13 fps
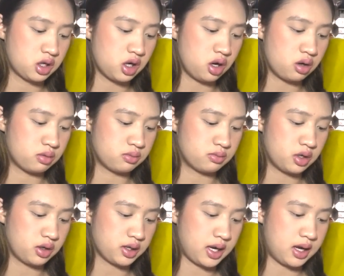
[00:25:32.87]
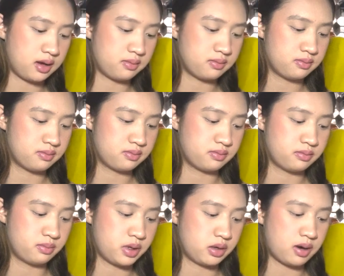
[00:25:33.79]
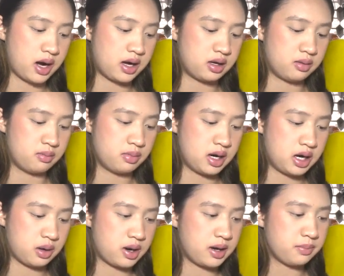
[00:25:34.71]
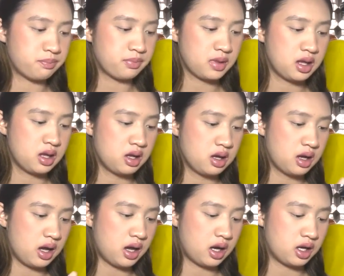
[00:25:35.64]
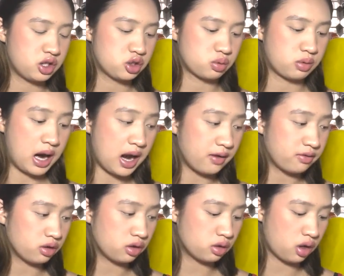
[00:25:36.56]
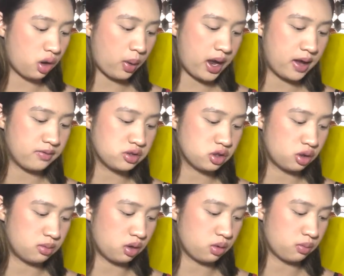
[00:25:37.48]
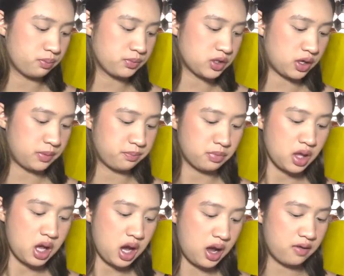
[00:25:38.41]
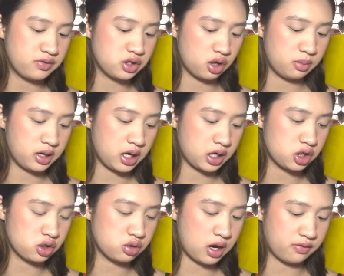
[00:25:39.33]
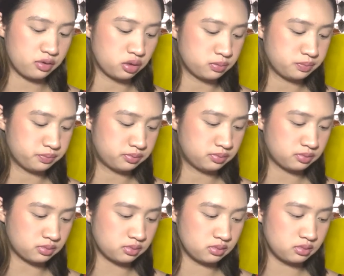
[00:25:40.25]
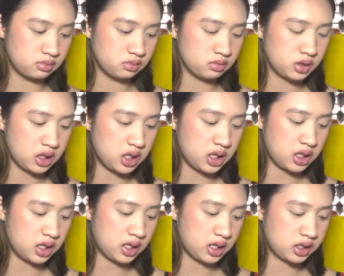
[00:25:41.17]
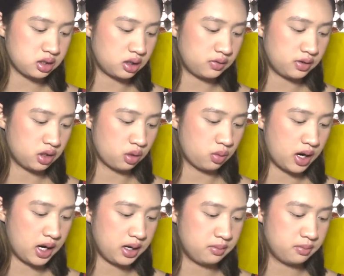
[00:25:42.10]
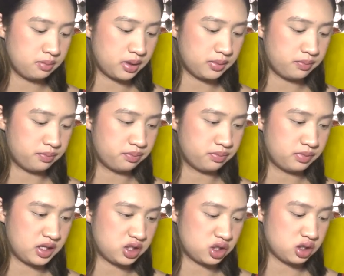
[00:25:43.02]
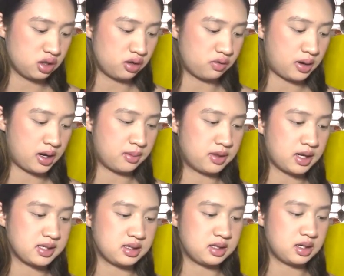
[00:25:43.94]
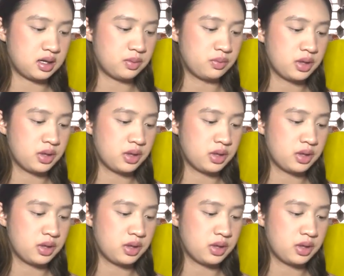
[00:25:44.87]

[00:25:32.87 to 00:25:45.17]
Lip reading: Oh, okay. Bit random, but anyway. Travel. Oh, I have so. Oh, sorry. I have so many under travel. I don't even know why, but there's just a lot of random things like here.